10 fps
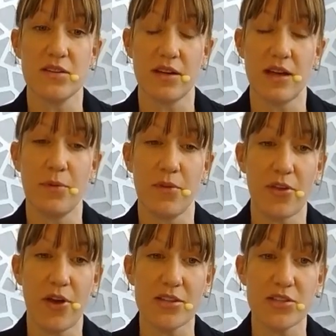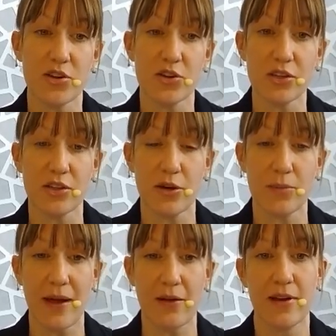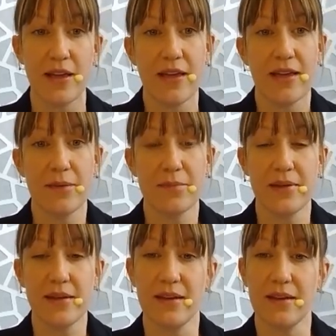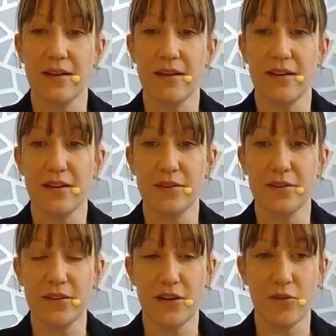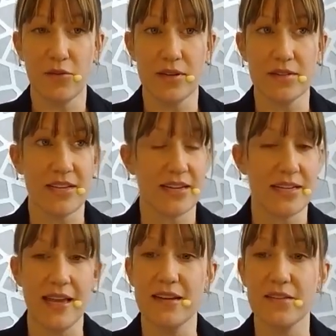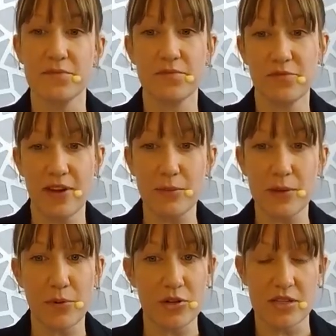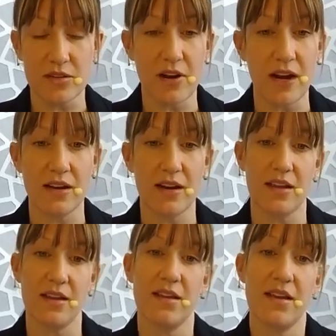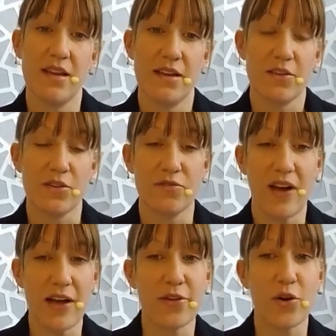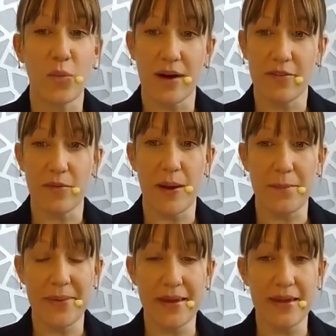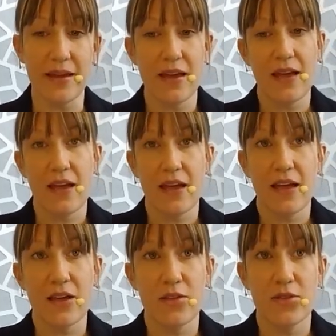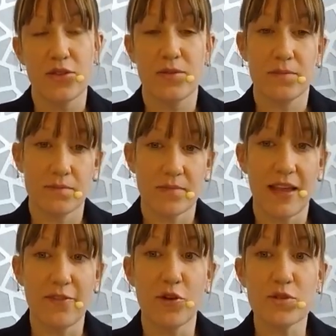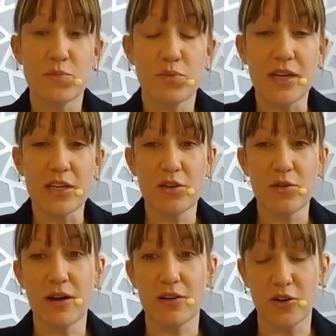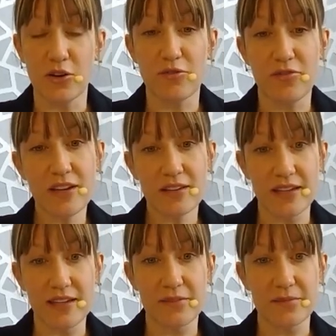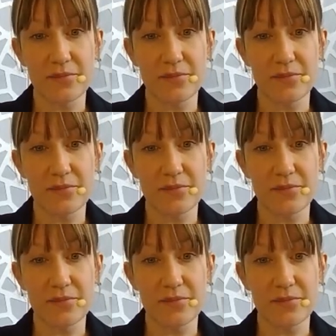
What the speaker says: couple of thoughts earlier about him being a dedicated family person, right? A good father or whatever it might be. If those bring you a good feeling,